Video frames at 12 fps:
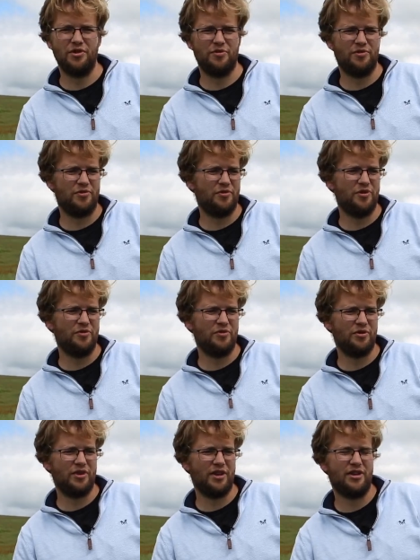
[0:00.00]
good food
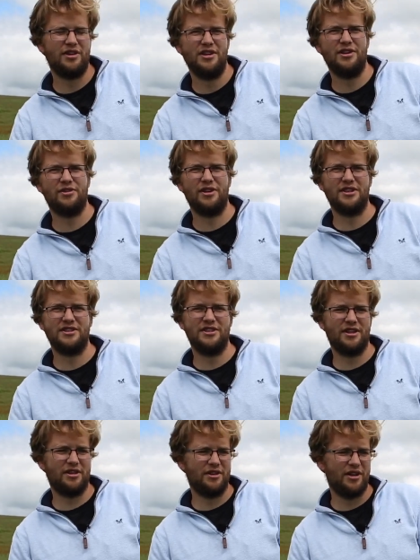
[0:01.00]
for the yearlings
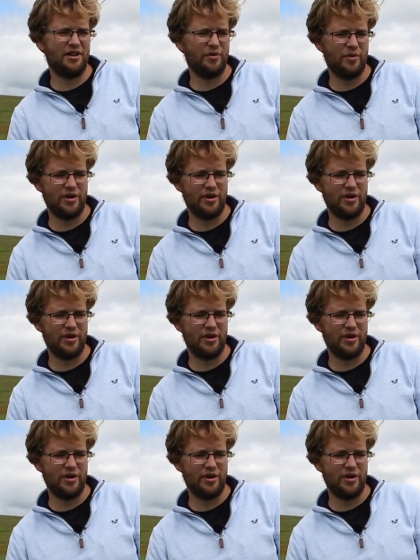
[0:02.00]
in the in the